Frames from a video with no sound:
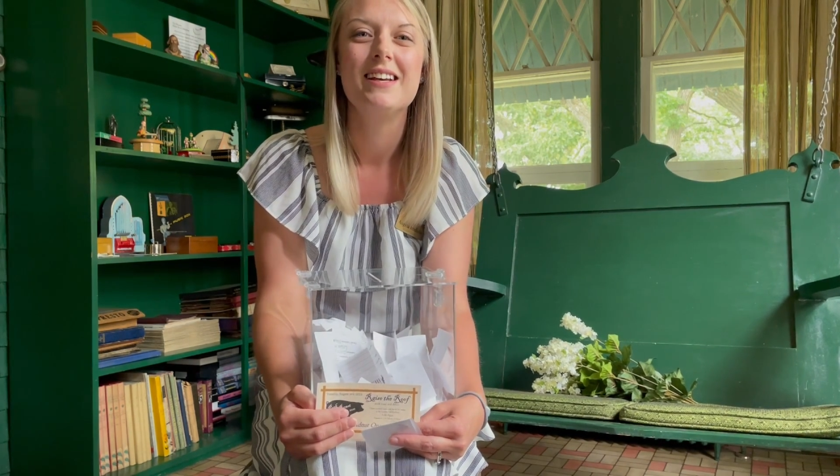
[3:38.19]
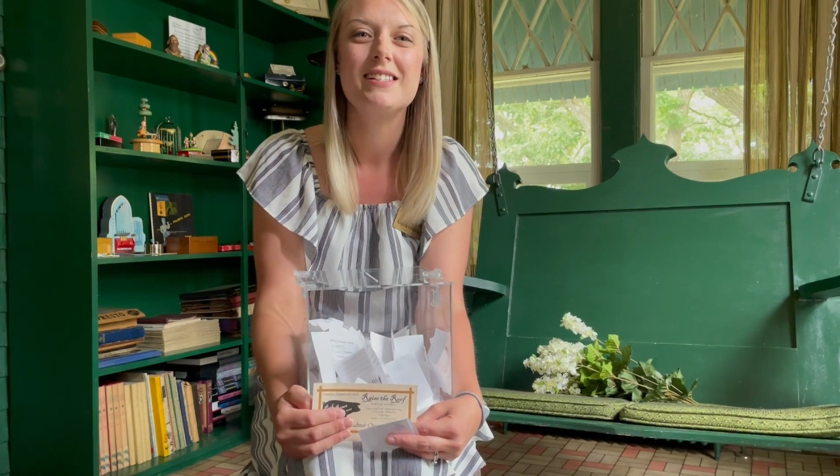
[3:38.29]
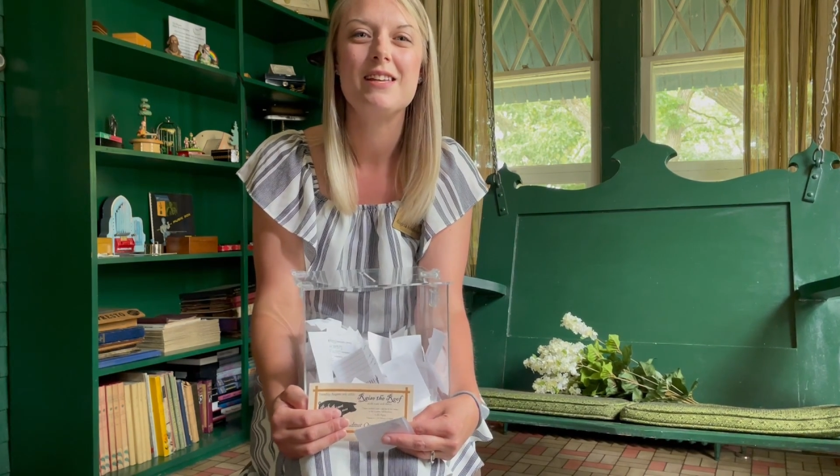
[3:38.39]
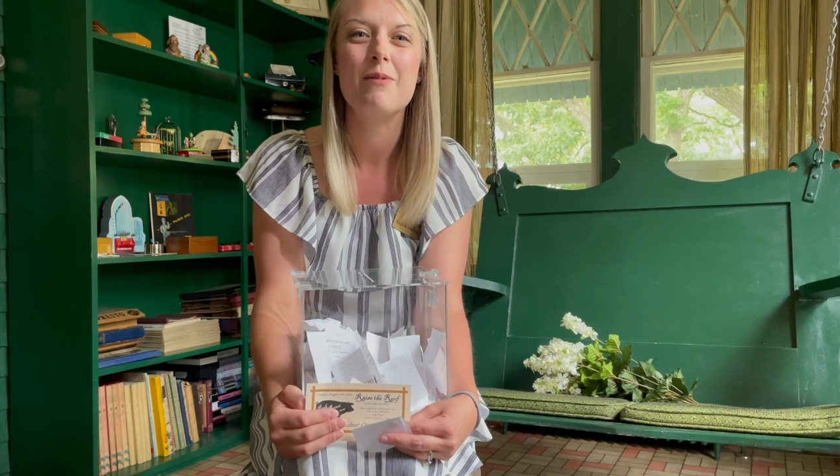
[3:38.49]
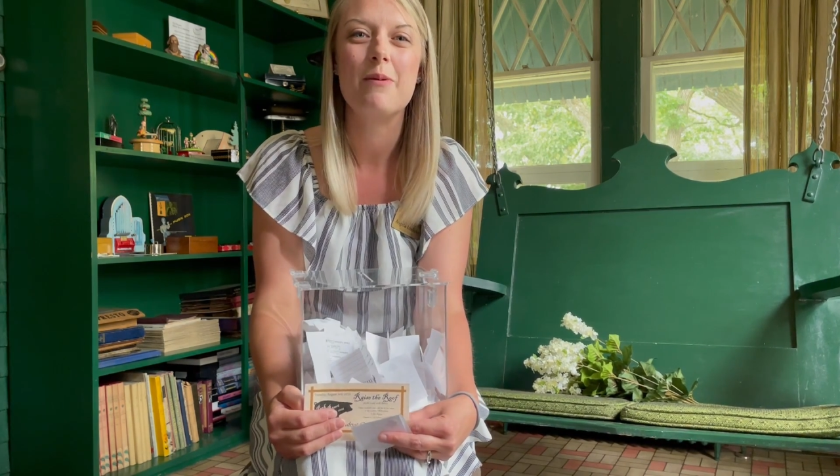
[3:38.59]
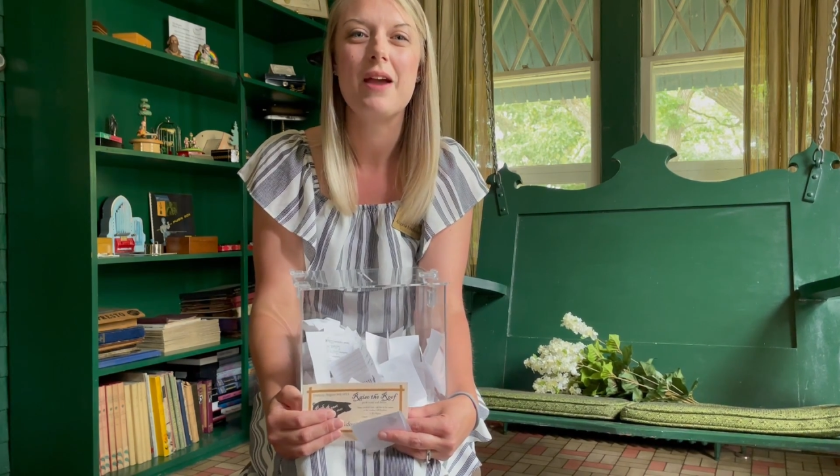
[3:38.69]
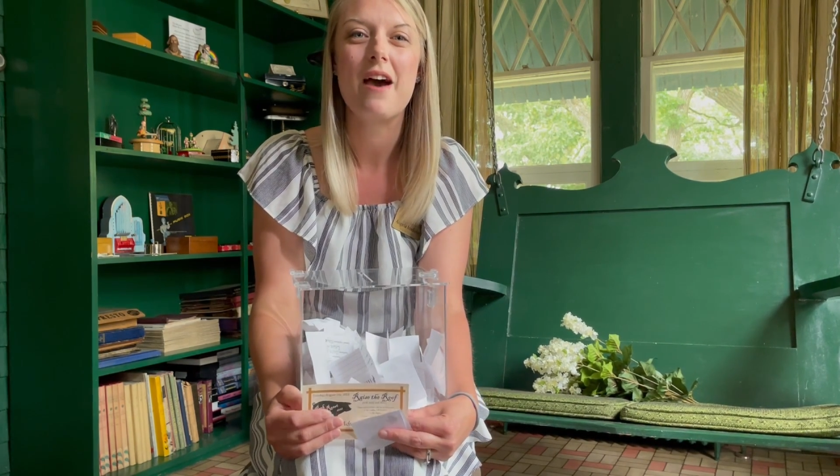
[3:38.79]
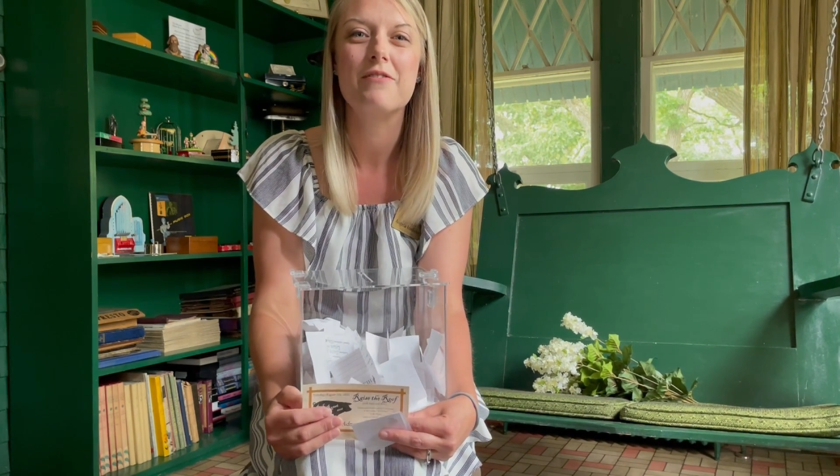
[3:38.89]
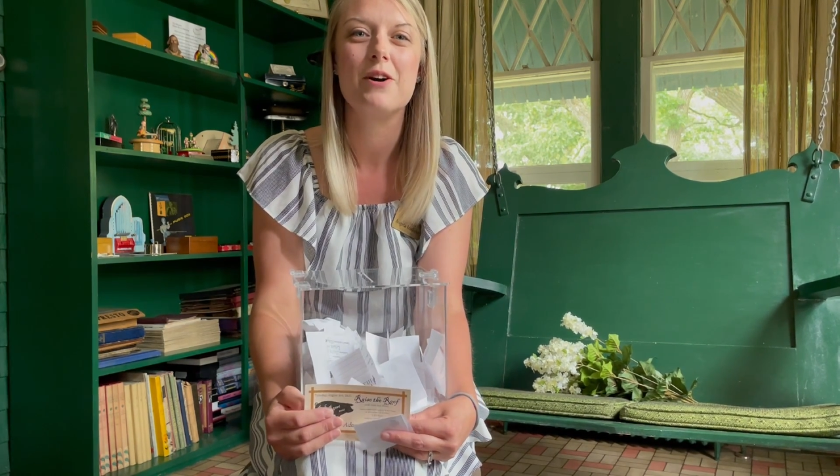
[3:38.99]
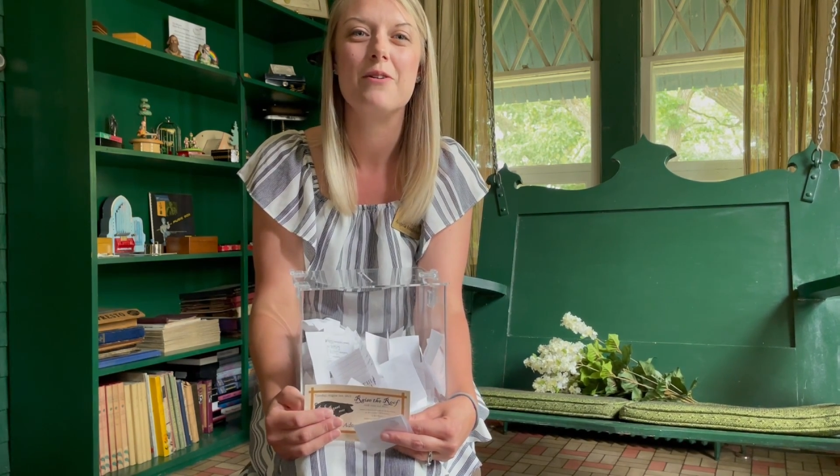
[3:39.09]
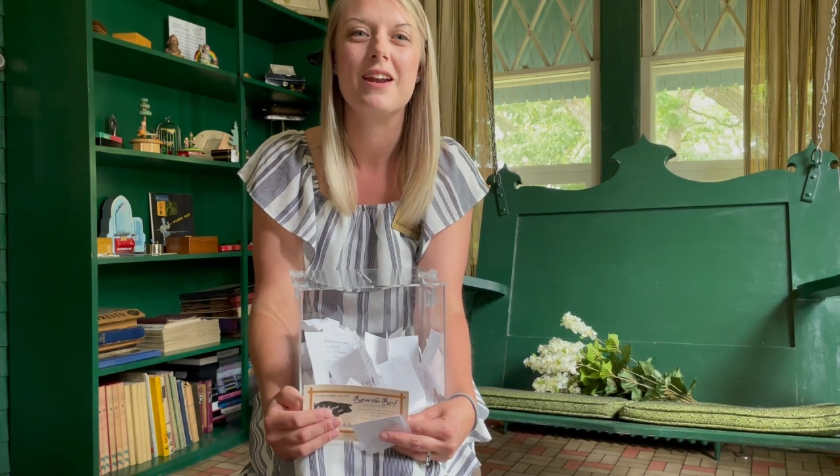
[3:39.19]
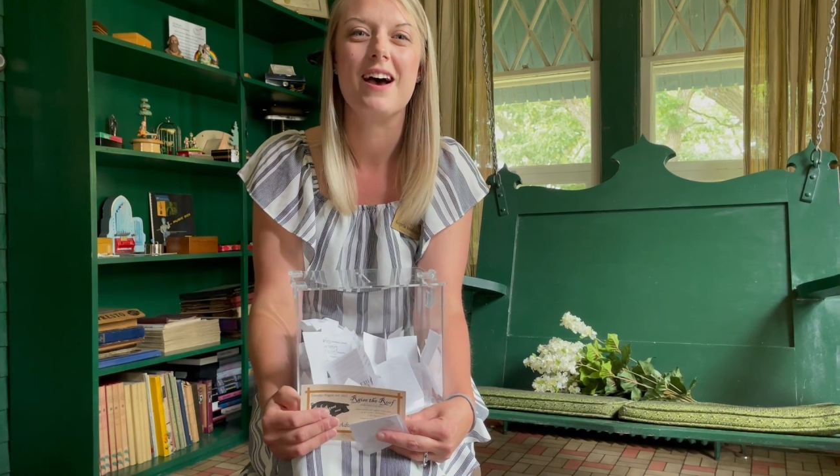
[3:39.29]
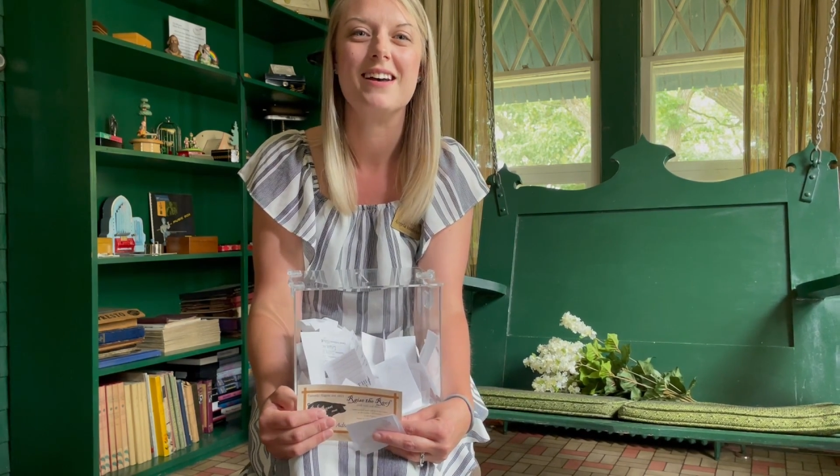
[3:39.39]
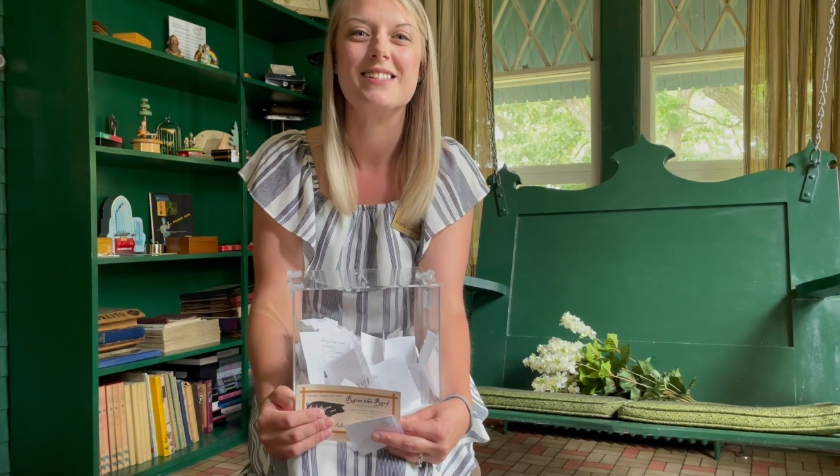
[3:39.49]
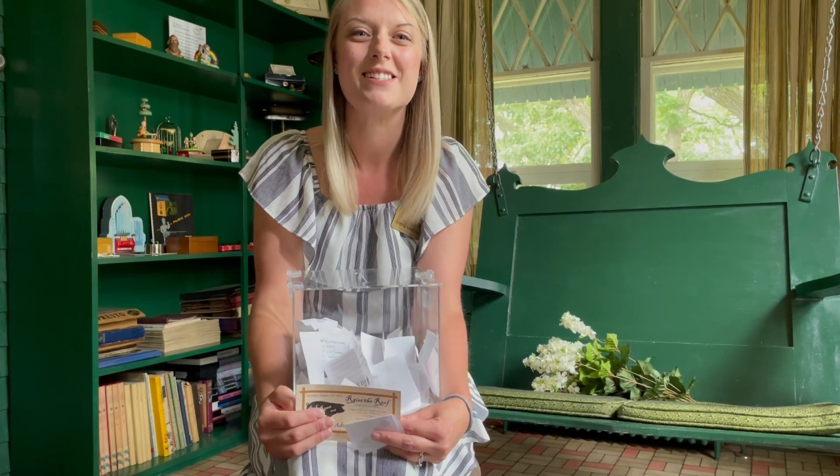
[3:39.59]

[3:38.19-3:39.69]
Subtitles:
see what we have going on.